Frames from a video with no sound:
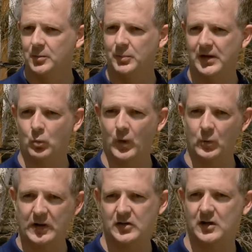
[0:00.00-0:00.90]
But
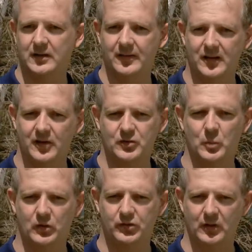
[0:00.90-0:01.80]
when we talked to the
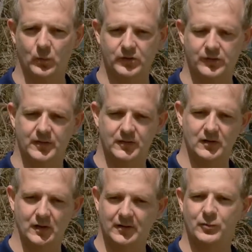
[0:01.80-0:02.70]
customers, it was the
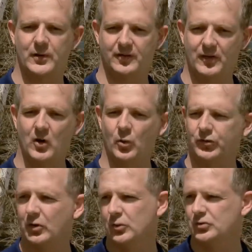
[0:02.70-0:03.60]
delivery of the whole
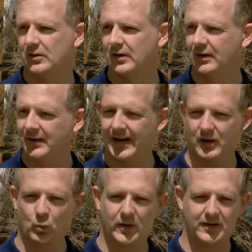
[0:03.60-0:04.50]
solution. And
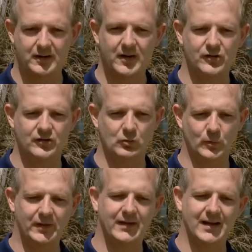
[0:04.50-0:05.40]
it, what it does is it
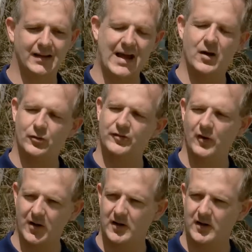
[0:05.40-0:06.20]
really allows our